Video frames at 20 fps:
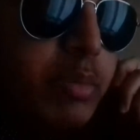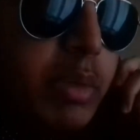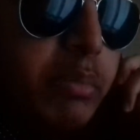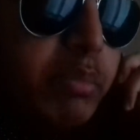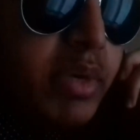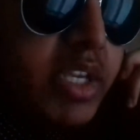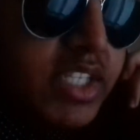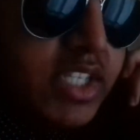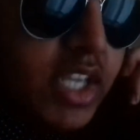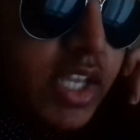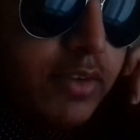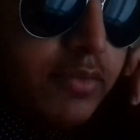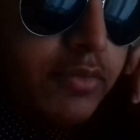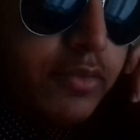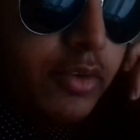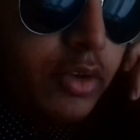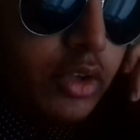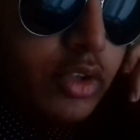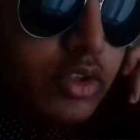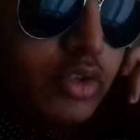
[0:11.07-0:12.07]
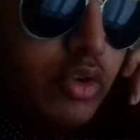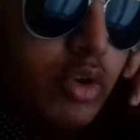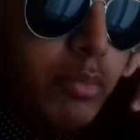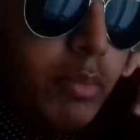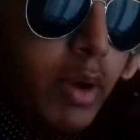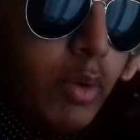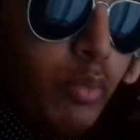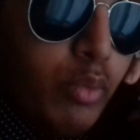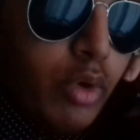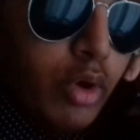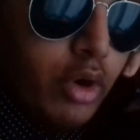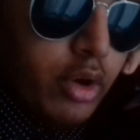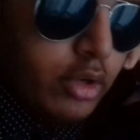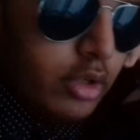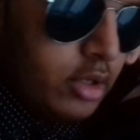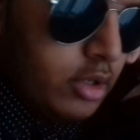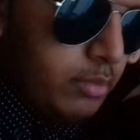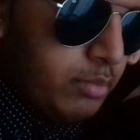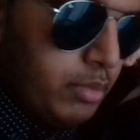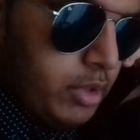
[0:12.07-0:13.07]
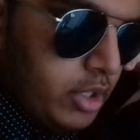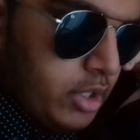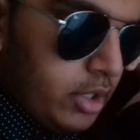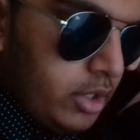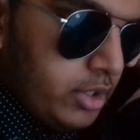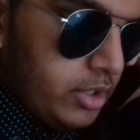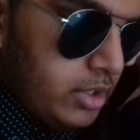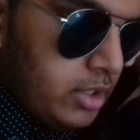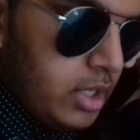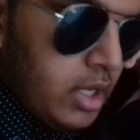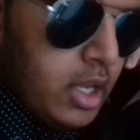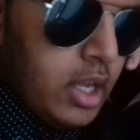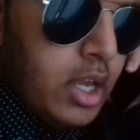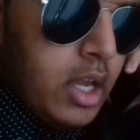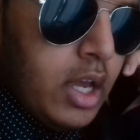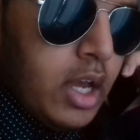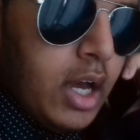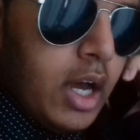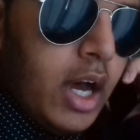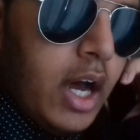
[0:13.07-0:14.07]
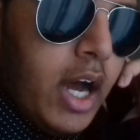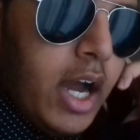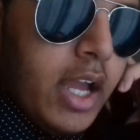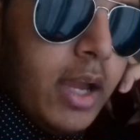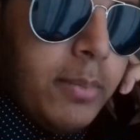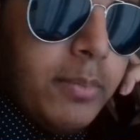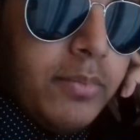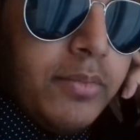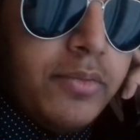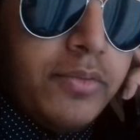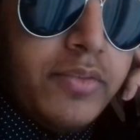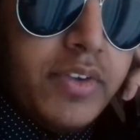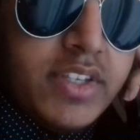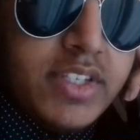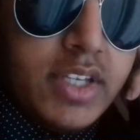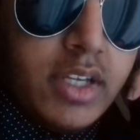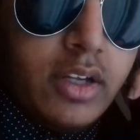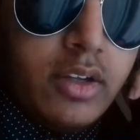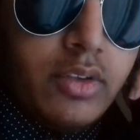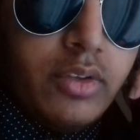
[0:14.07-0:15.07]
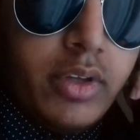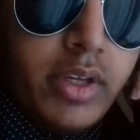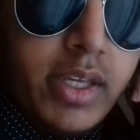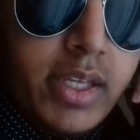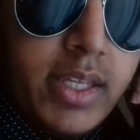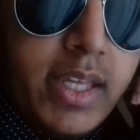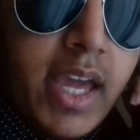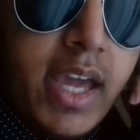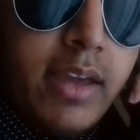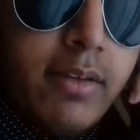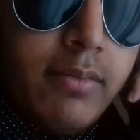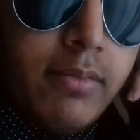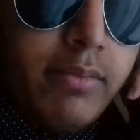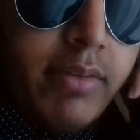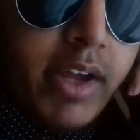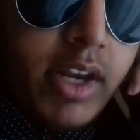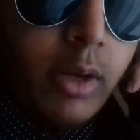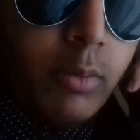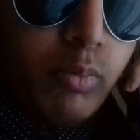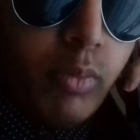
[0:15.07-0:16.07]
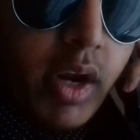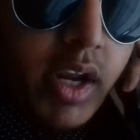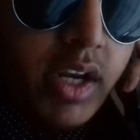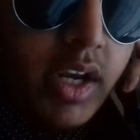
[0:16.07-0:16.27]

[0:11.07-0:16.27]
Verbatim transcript: to be busy for doing my work because I am physically getting fed up